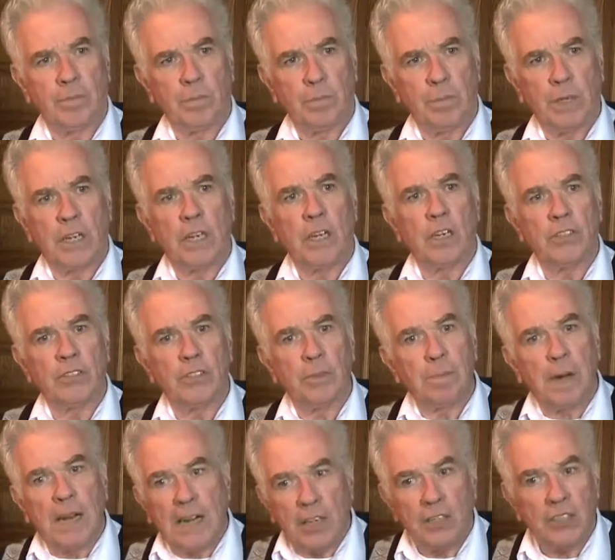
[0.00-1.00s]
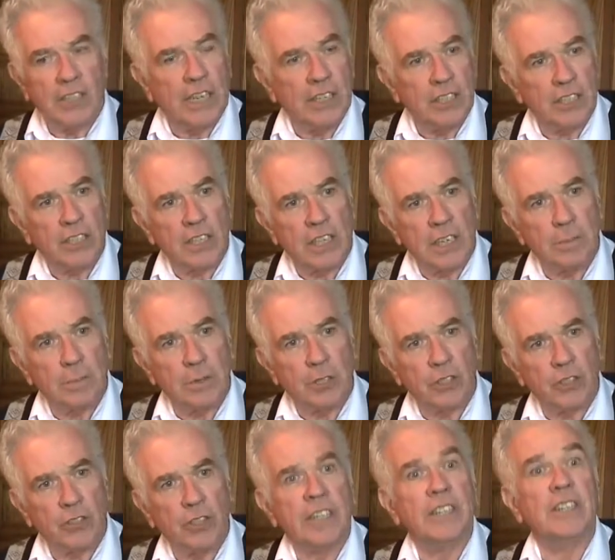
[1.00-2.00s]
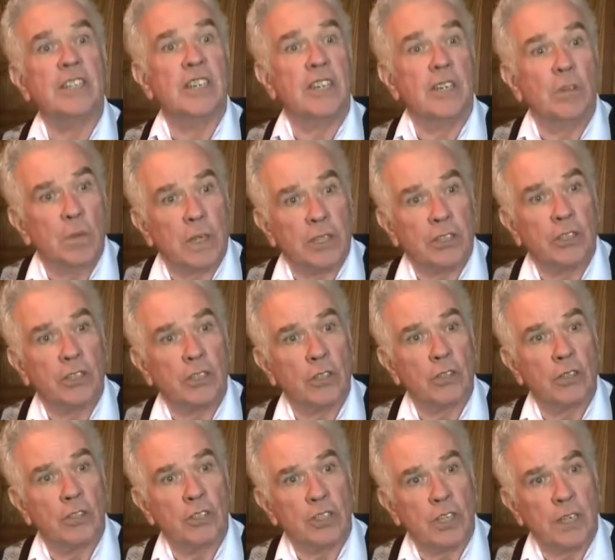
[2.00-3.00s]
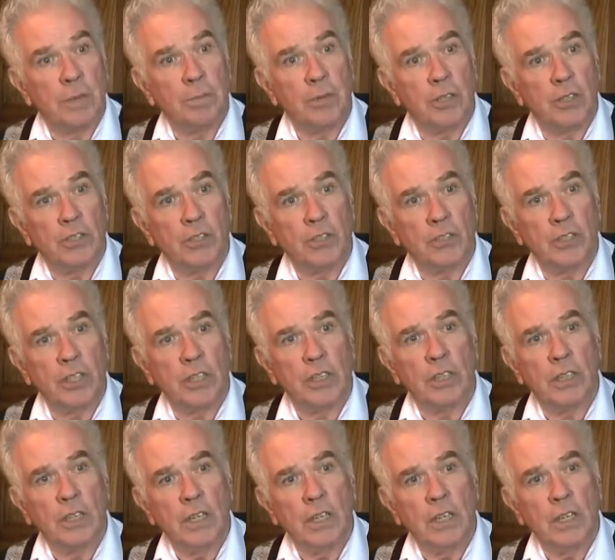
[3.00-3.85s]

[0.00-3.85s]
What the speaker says: because the parents had to sleep on the street and they didn't want their children sleeping on the street.